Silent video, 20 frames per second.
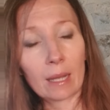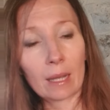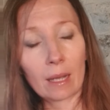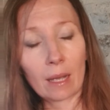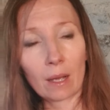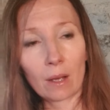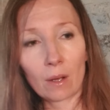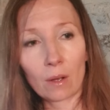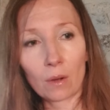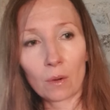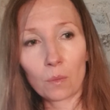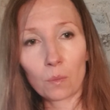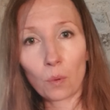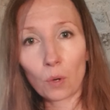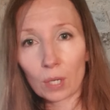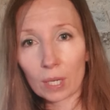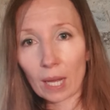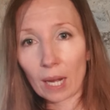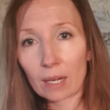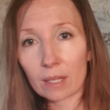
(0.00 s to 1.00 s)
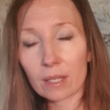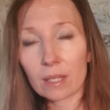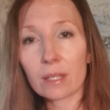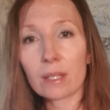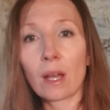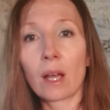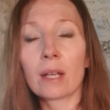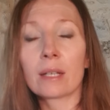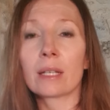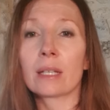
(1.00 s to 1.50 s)
watercolor
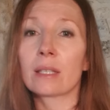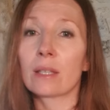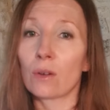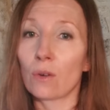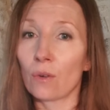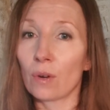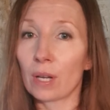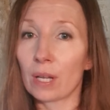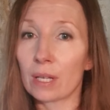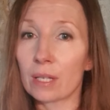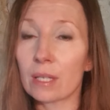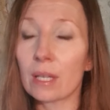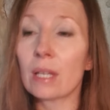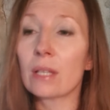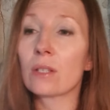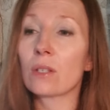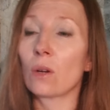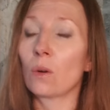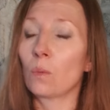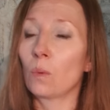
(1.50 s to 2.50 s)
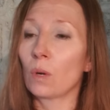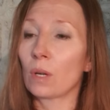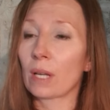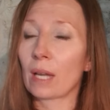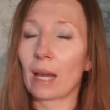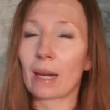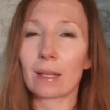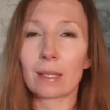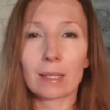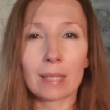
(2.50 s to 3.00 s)
societies that already exist, or
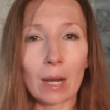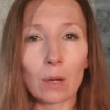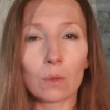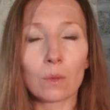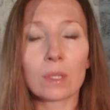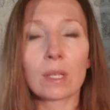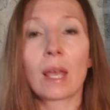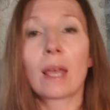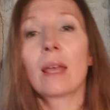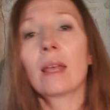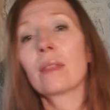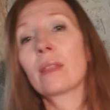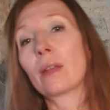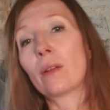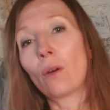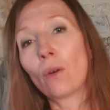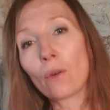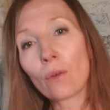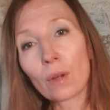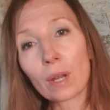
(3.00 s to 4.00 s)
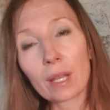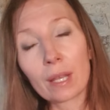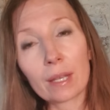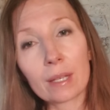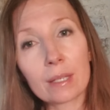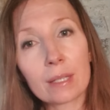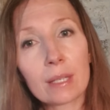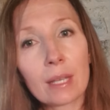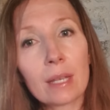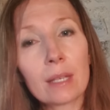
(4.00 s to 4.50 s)
watercolor salons that already
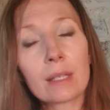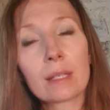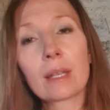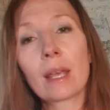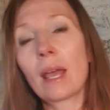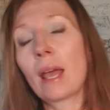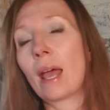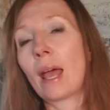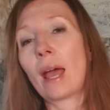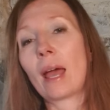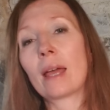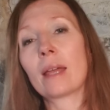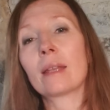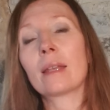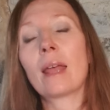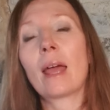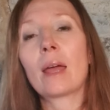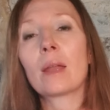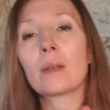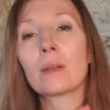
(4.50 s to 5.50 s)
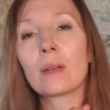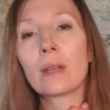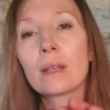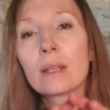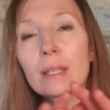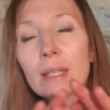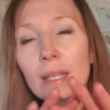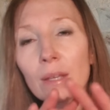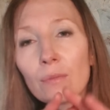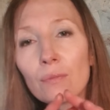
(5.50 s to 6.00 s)
exist, and
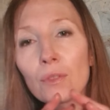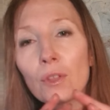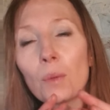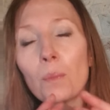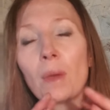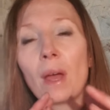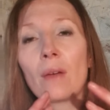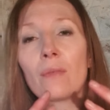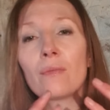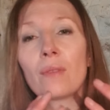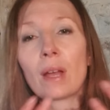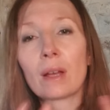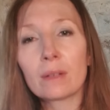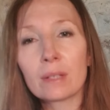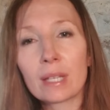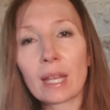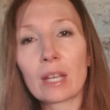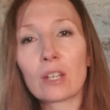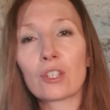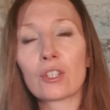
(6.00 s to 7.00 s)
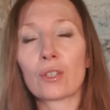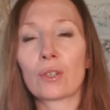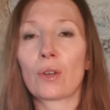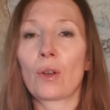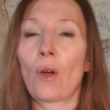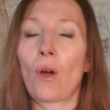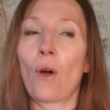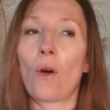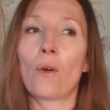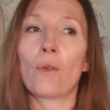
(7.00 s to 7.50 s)
give them a foundation
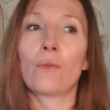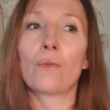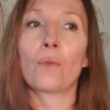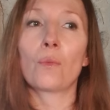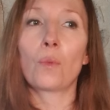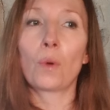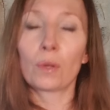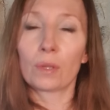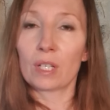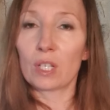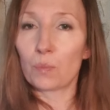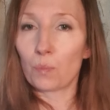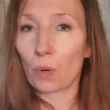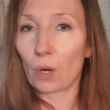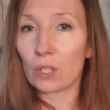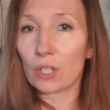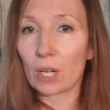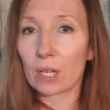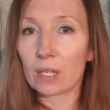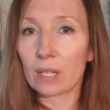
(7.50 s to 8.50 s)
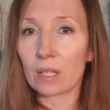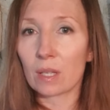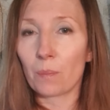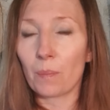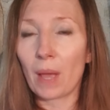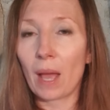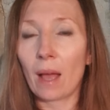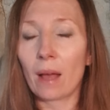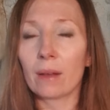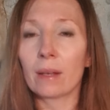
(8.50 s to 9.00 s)
of what this project is
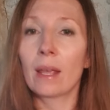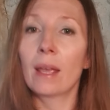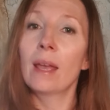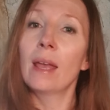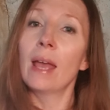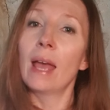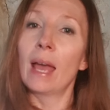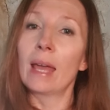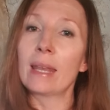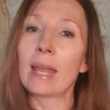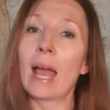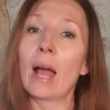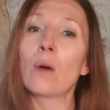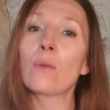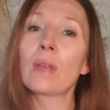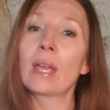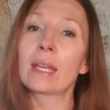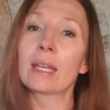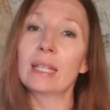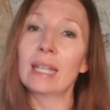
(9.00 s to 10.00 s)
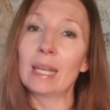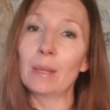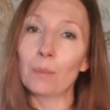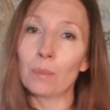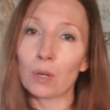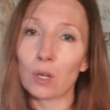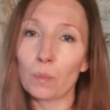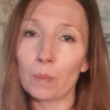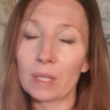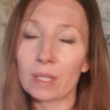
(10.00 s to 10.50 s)
about and how they can
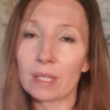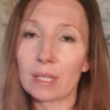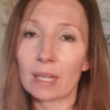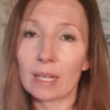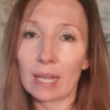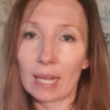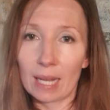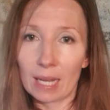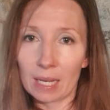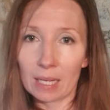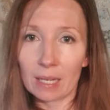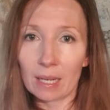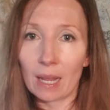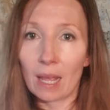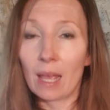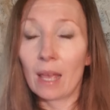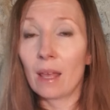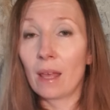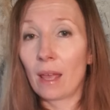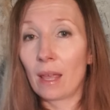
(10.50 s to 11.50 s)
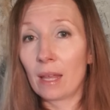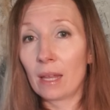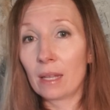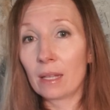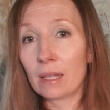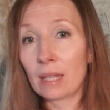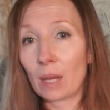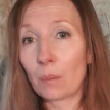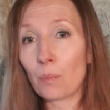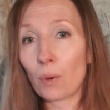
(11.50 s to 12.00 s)
implement it in
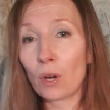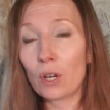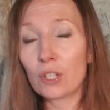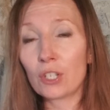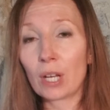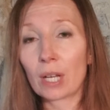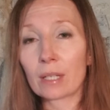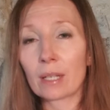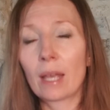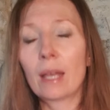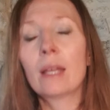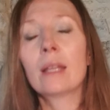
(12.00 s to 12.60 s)
their project.